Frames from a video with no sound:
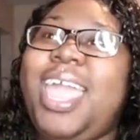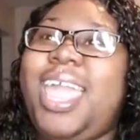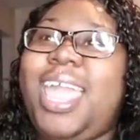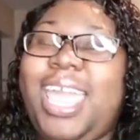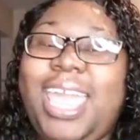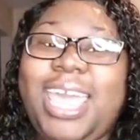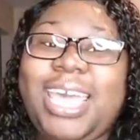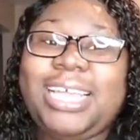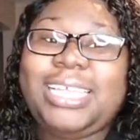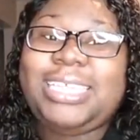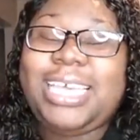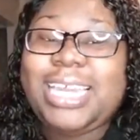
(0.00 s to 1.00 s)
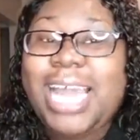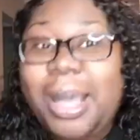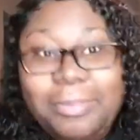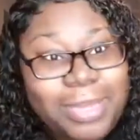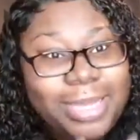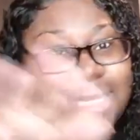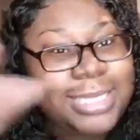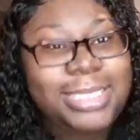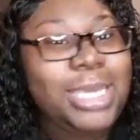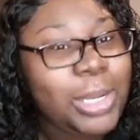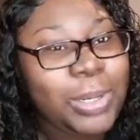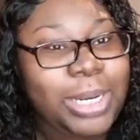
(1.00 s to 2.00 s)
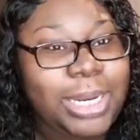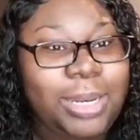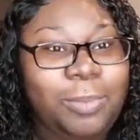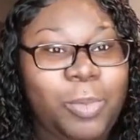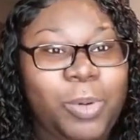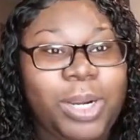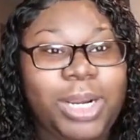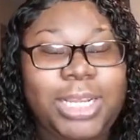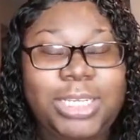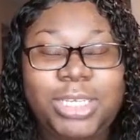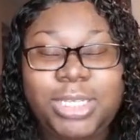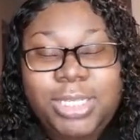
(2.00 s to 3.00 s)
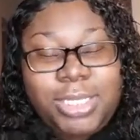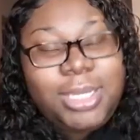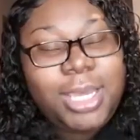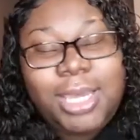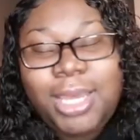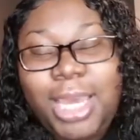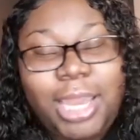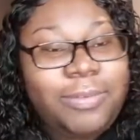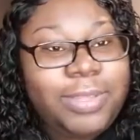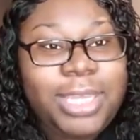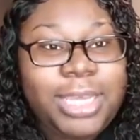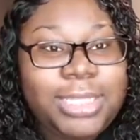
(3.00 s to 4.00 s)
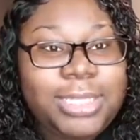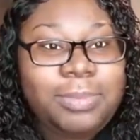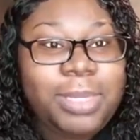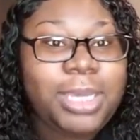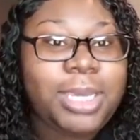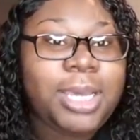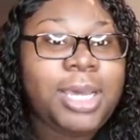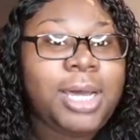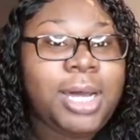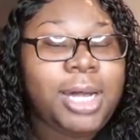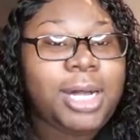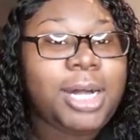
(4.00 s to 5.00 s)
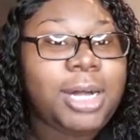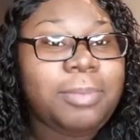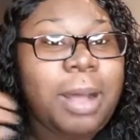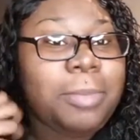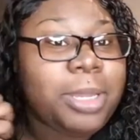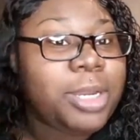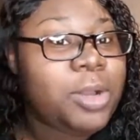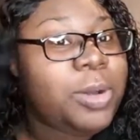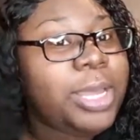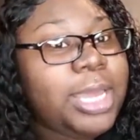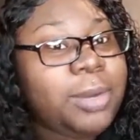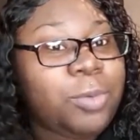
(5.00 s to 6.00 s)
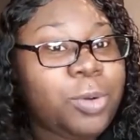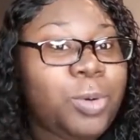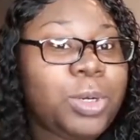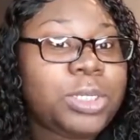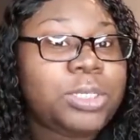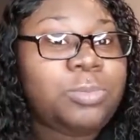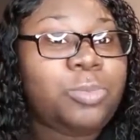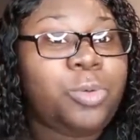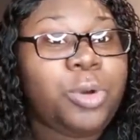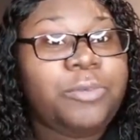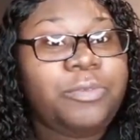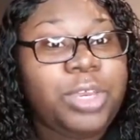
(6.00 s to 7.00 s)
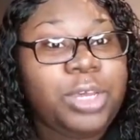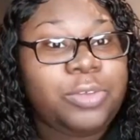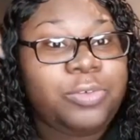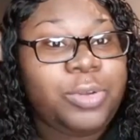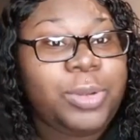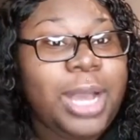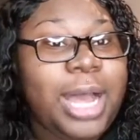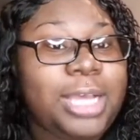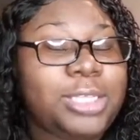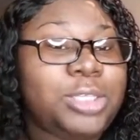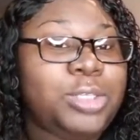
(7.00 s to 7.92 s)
and it not be a secret anymore. It's just everything to me. I'm gonna go ahead and record some more videos for you guys, so